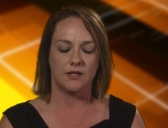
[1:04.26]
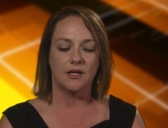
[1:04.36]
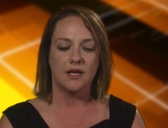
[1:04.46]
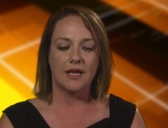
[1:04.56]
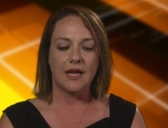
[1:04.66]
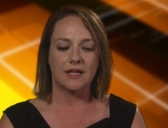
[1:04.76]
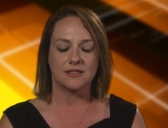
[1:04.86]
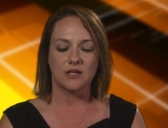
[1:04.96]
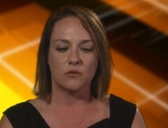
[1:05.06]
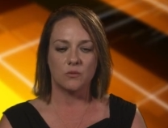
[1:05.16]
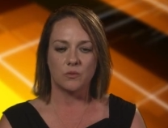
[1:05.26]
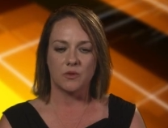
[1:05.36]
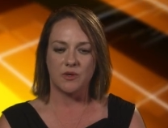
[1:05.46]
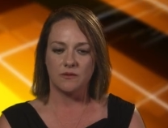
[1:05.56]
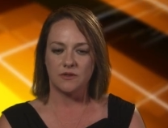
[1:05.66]
I. And so the
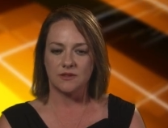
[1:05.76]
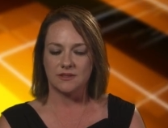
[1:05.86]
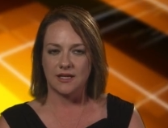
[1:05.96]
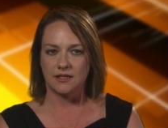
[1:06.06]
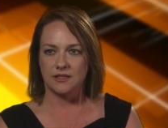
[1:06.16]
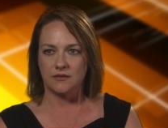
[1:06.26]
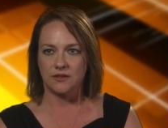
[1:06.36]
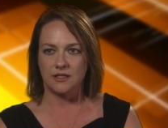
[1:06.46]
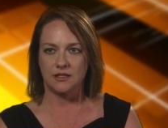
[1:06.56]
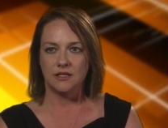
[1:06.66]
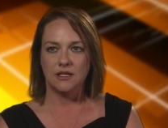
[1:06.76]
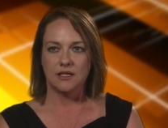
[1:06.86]
benefit of this activity